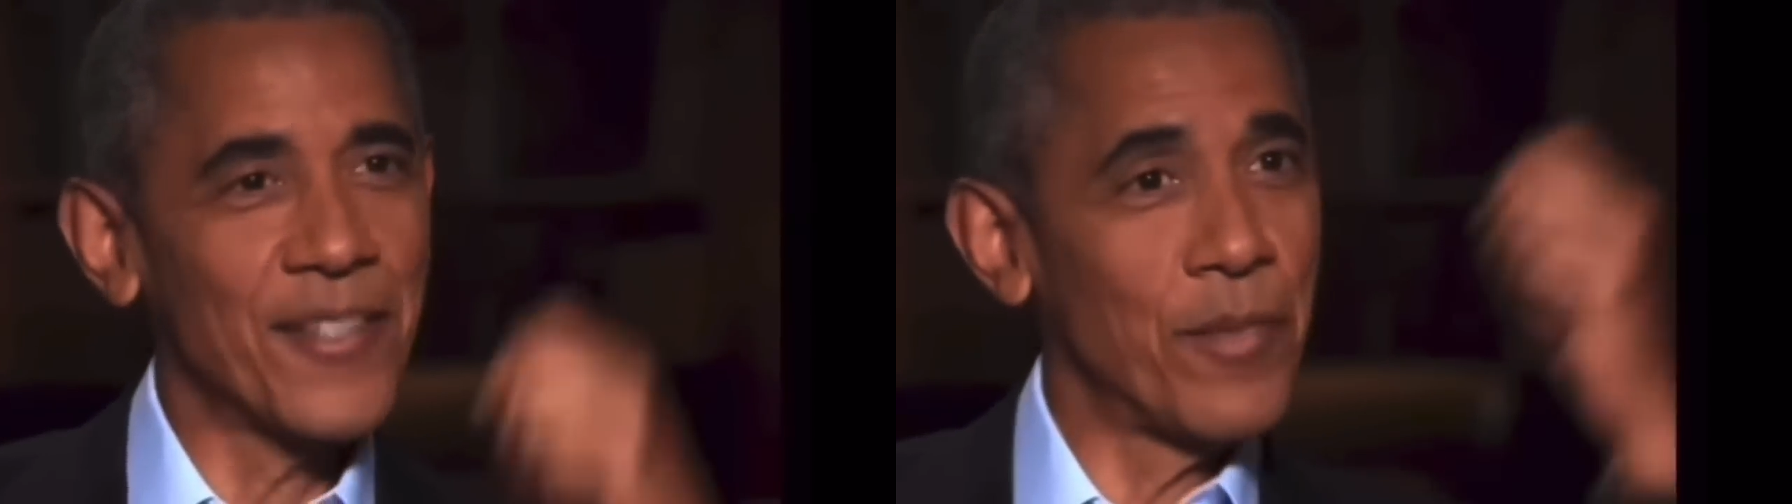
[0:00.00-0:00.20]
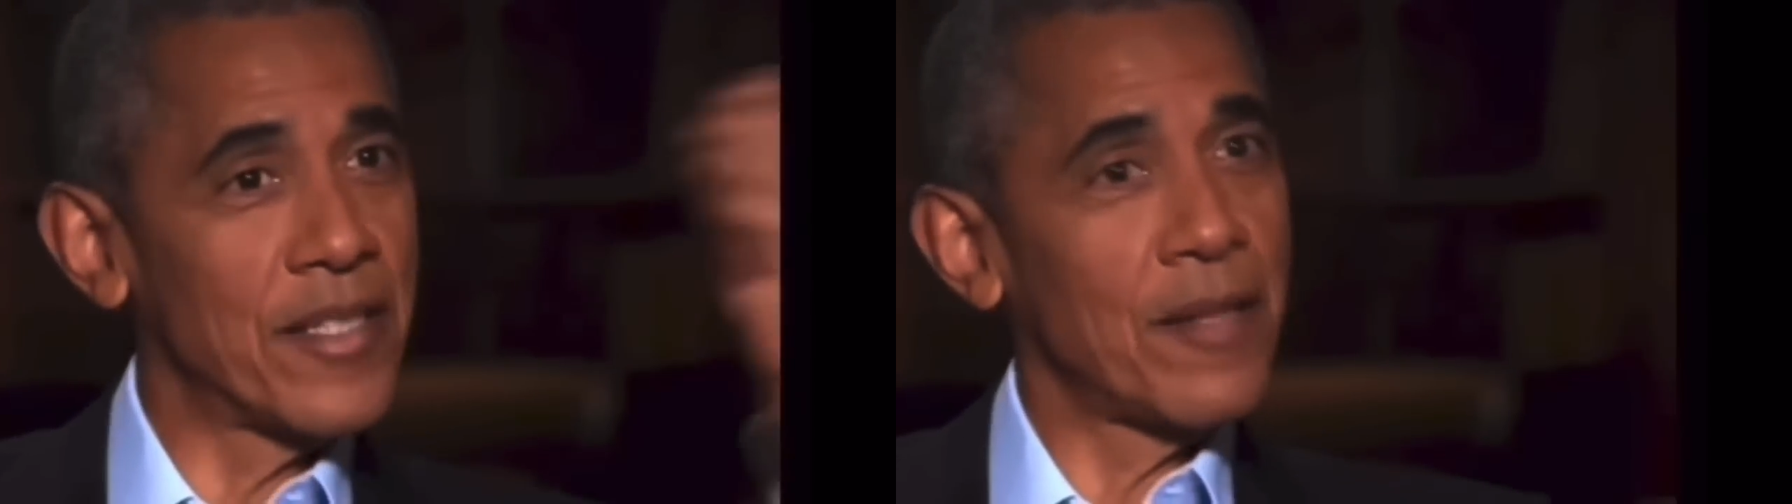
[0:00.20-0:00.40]

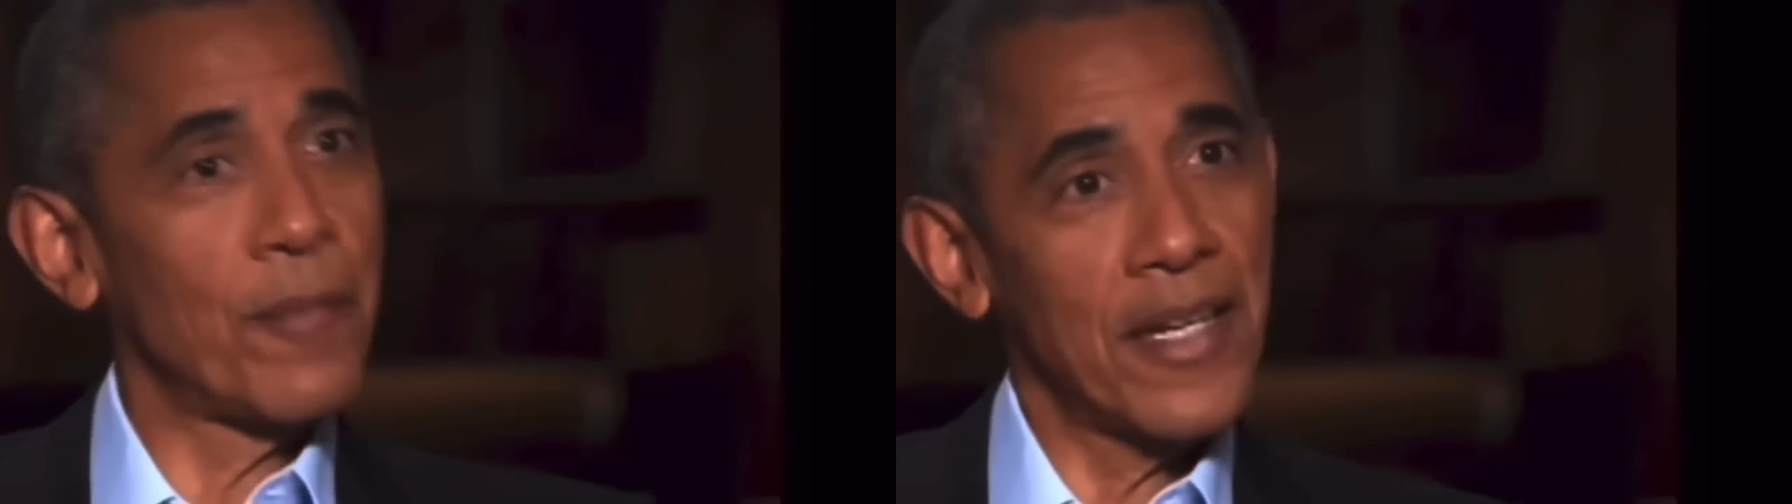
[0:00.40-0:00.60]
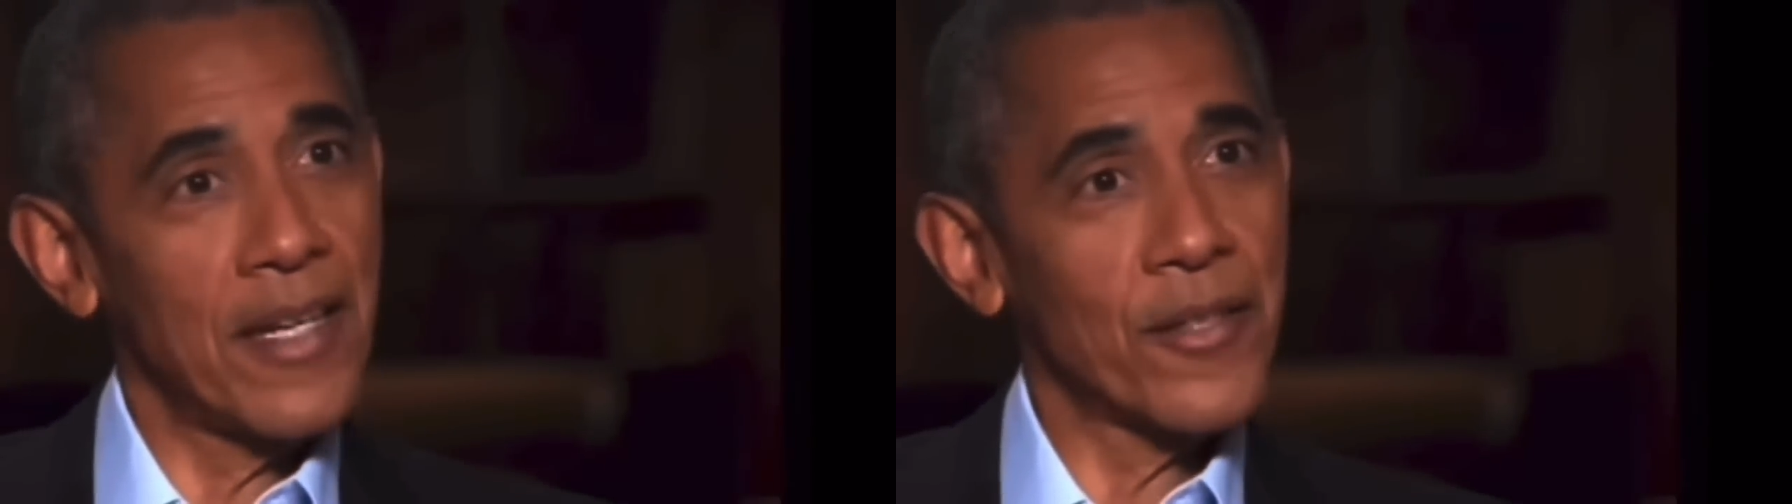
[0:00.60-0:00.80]
but
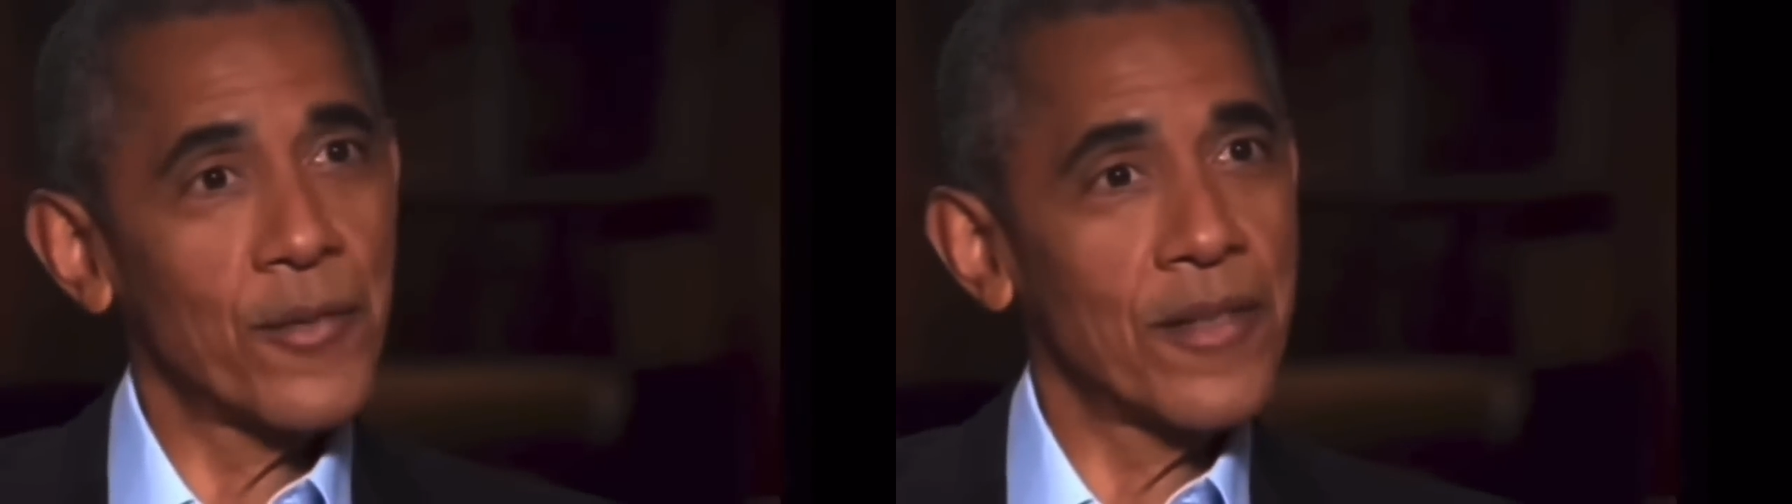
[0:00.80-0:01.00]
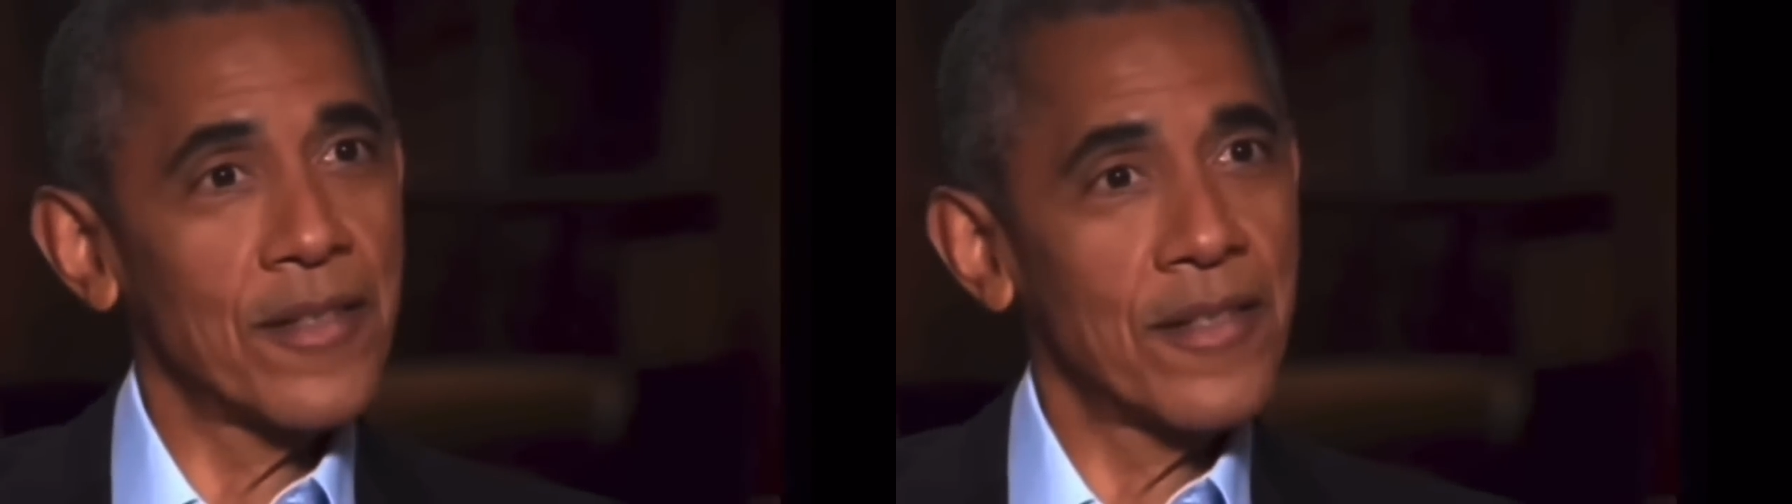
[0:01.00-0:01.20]
somebody else
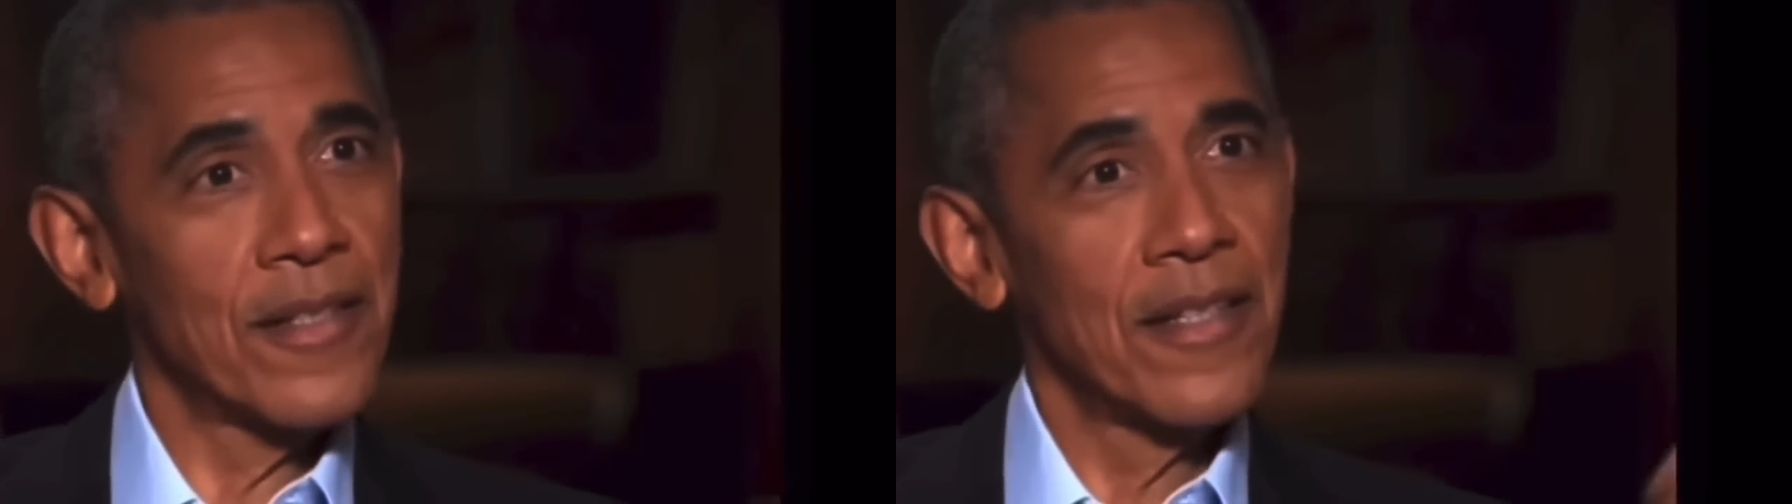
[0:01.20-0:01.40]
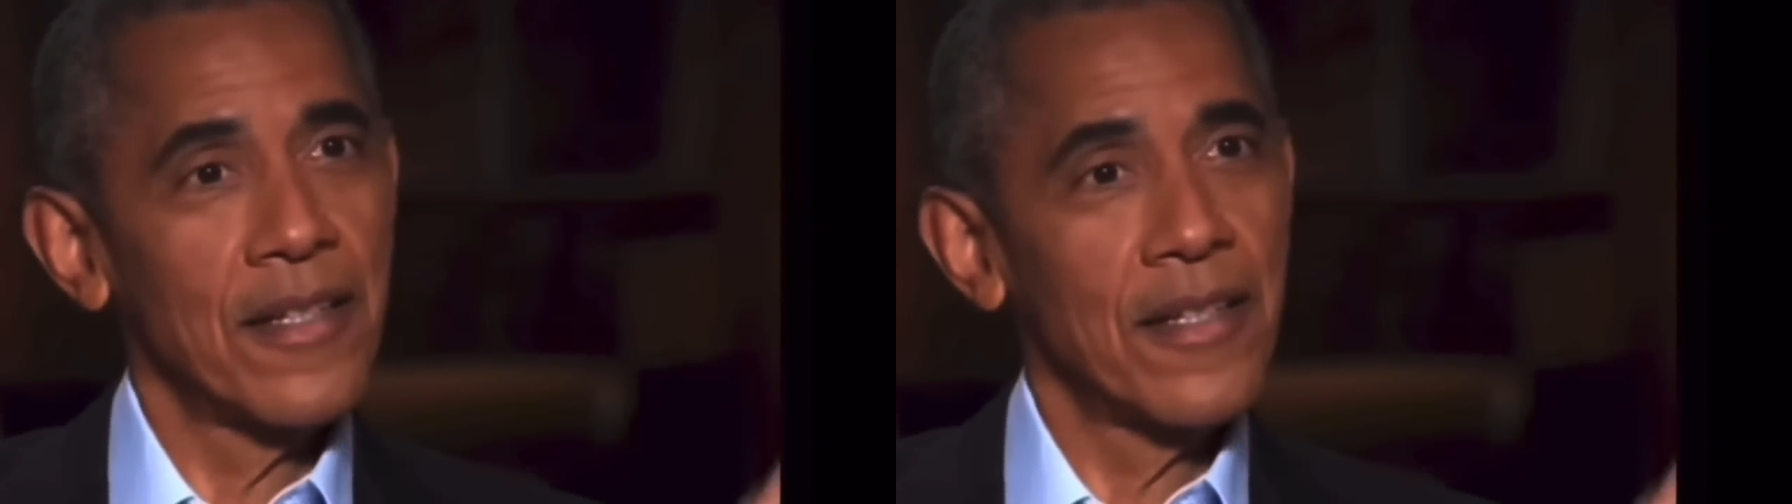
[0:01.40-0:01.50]
was